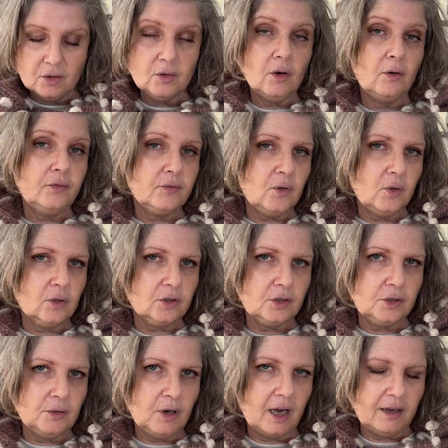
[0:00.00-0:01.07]
of course
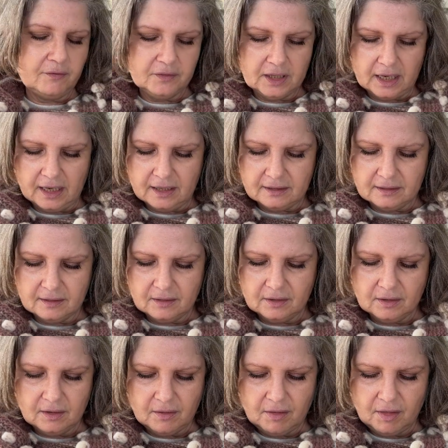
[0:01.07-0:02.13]
you have guessed
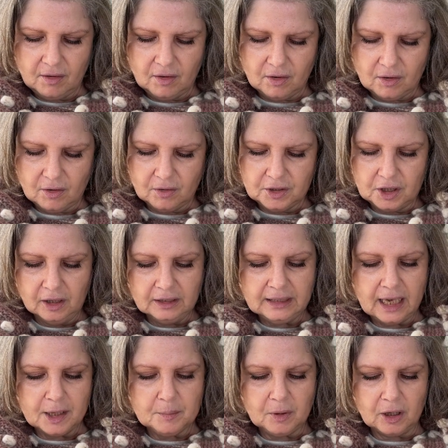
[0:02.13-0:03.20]
the yarn
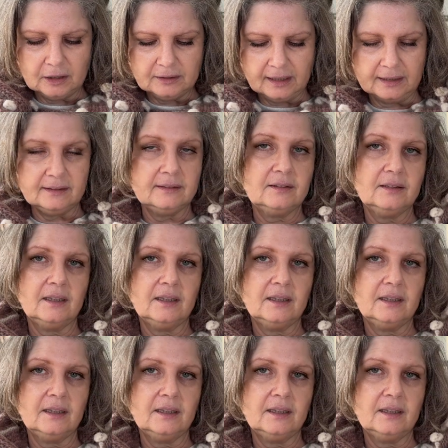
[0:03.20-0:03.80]
I bought at